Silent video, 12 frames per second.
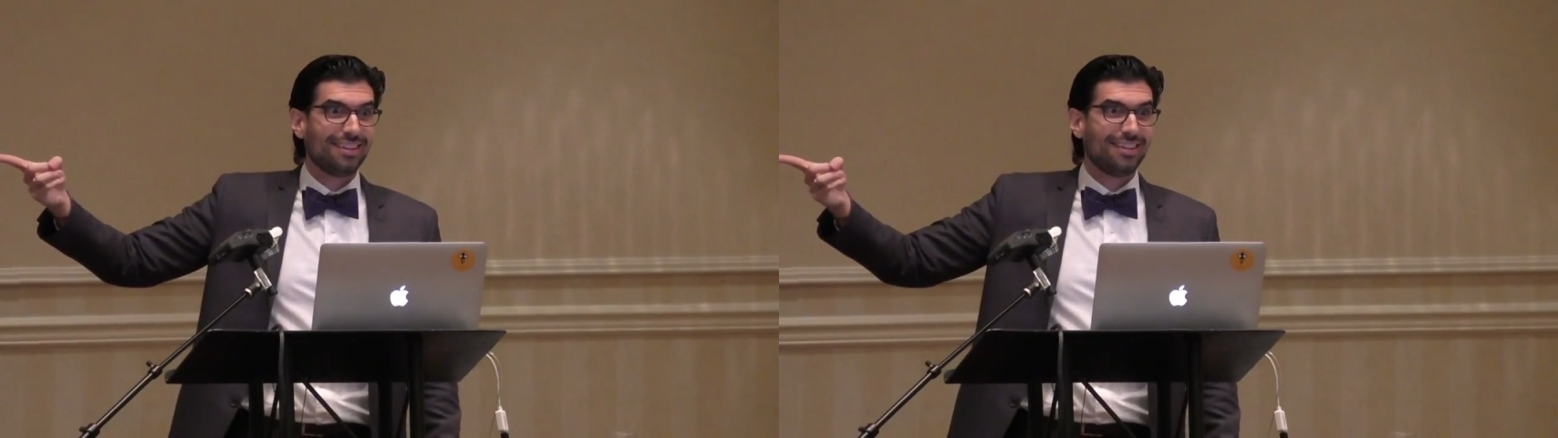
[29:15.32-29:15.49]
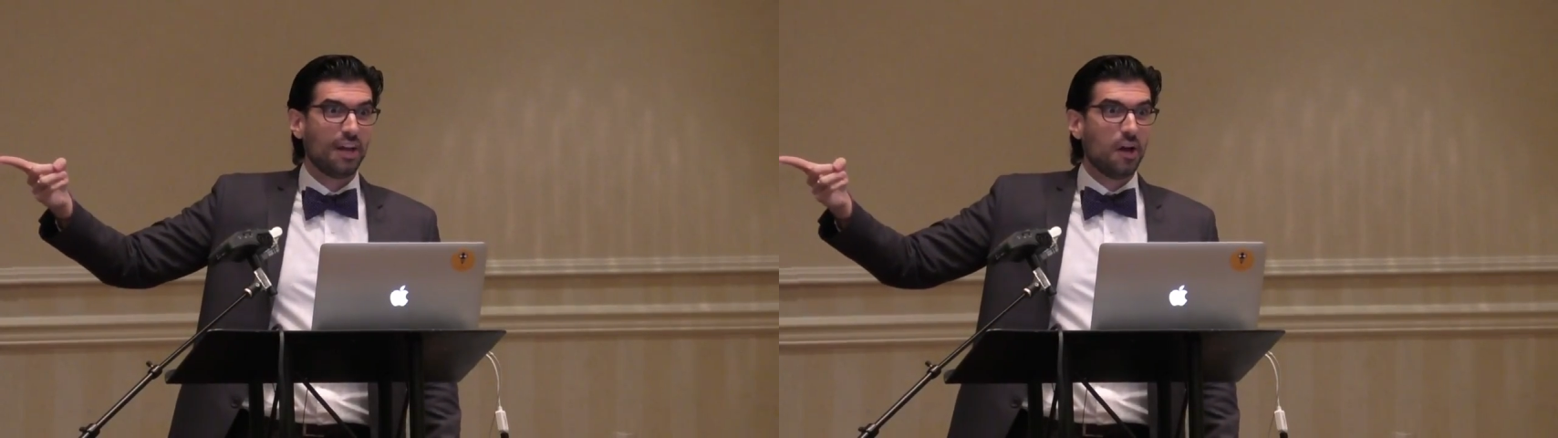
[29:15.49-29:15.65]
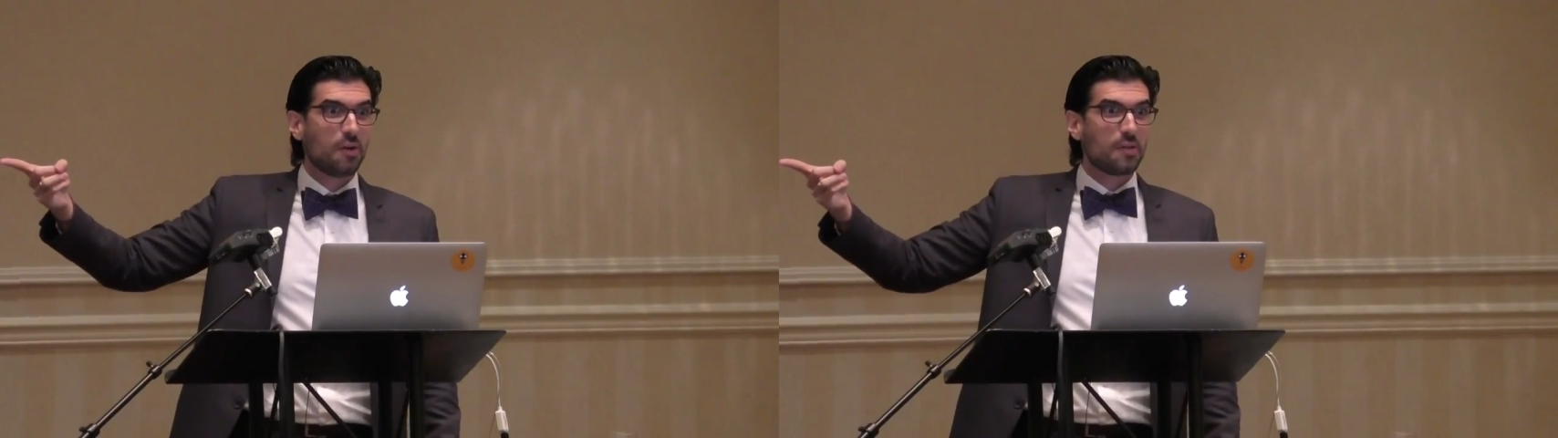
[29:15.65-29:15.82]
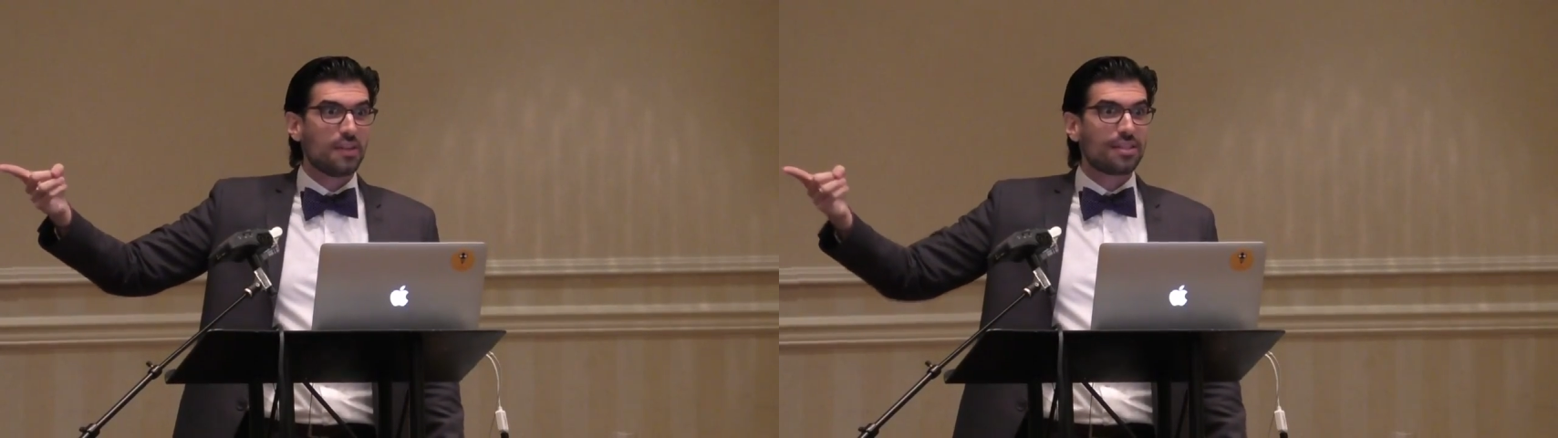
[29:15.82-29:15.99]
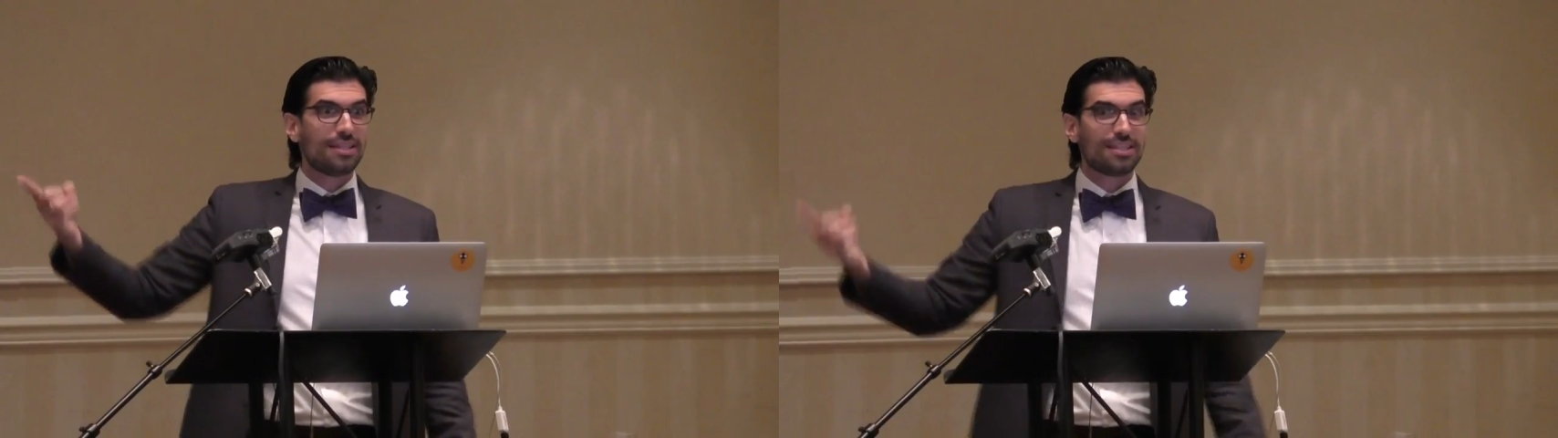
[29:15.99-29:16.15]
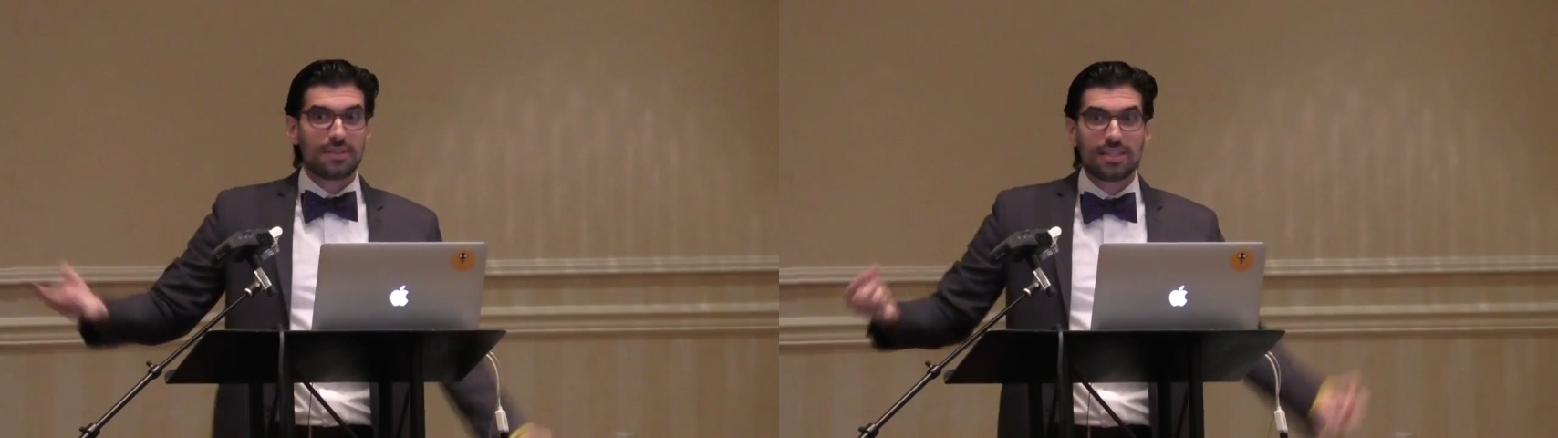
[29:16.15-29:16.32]
You know, this
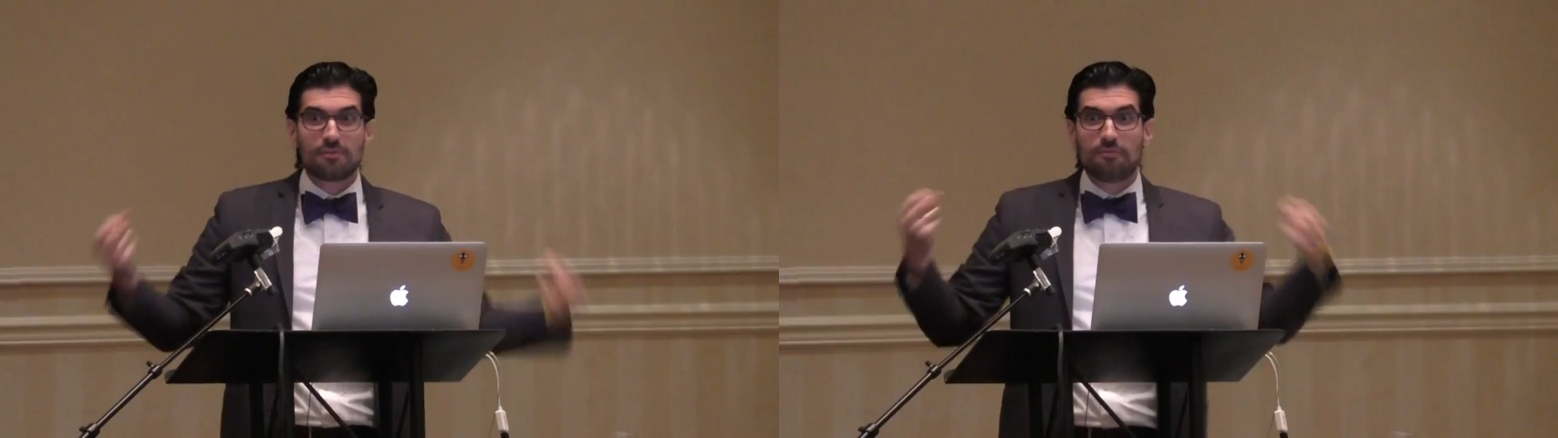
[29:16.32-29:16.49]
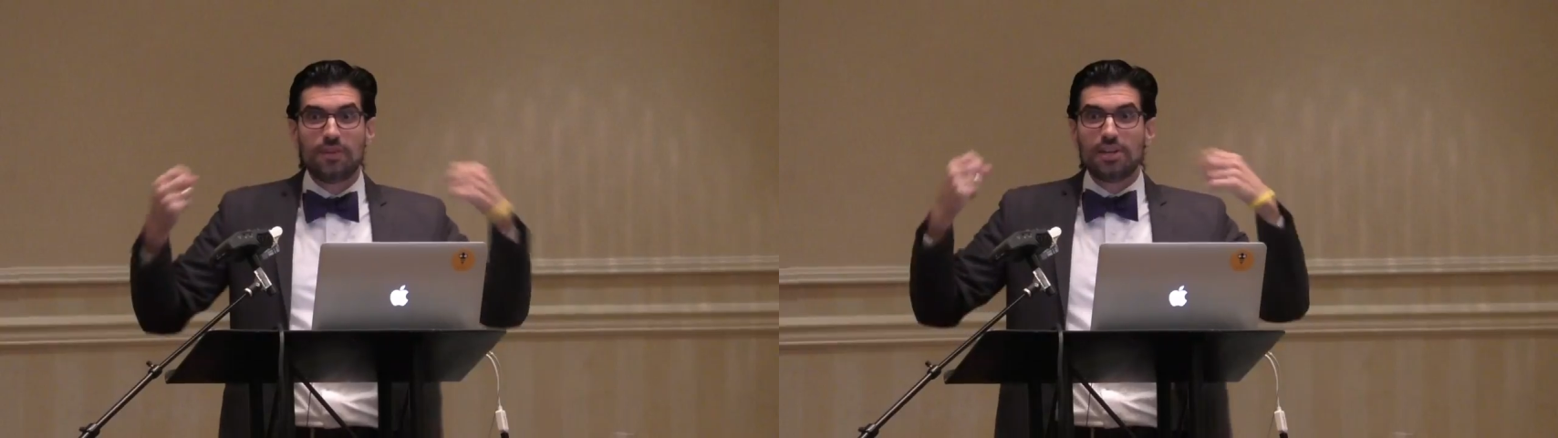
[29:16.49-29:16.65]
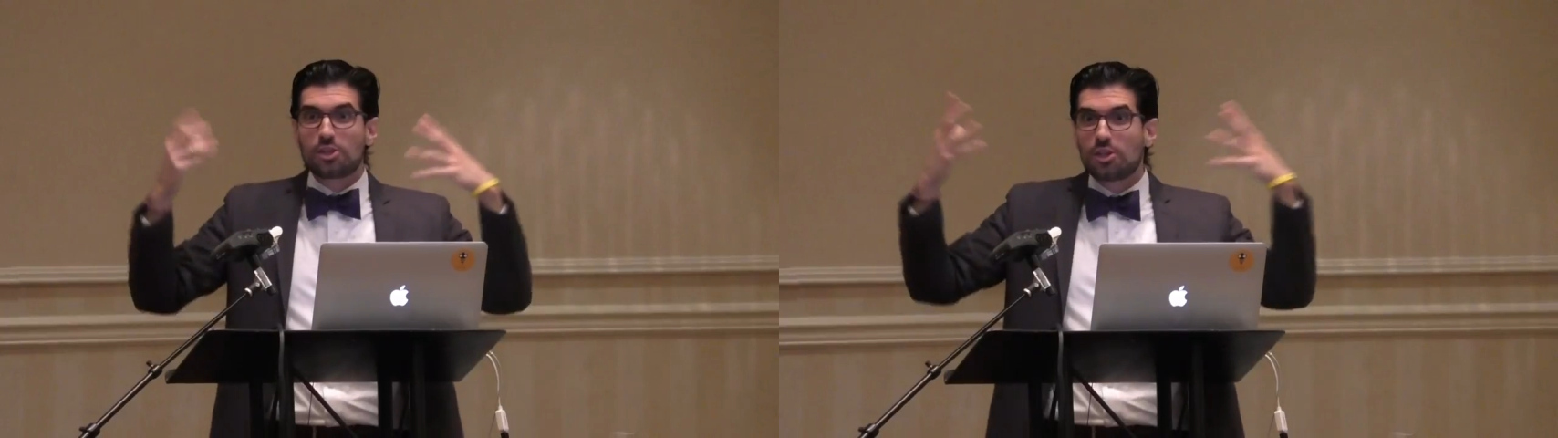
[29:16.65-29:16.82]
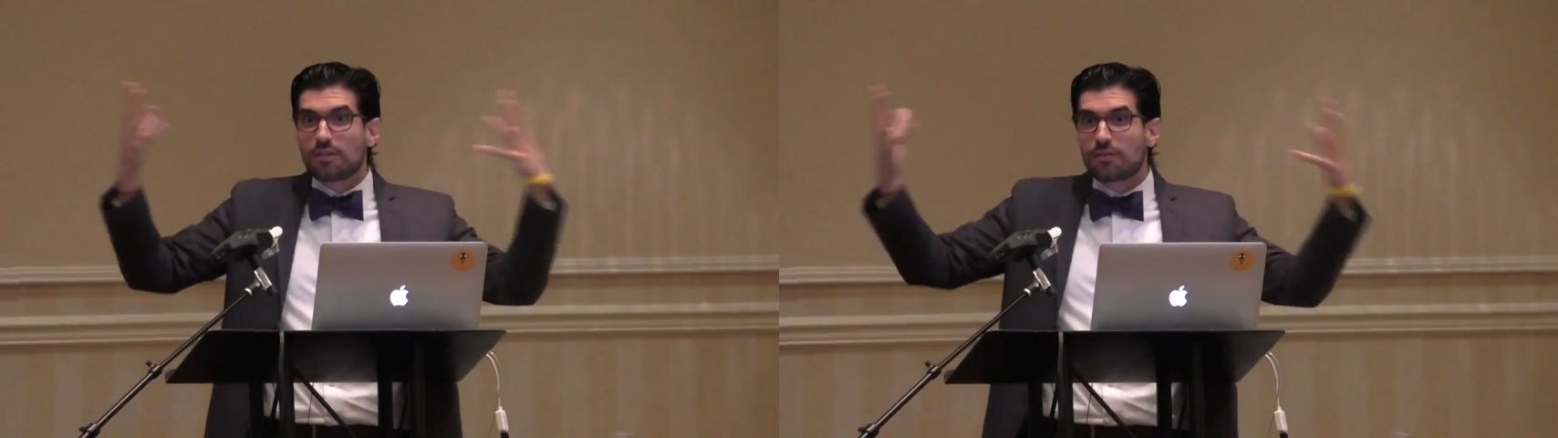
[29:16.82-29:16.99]
vision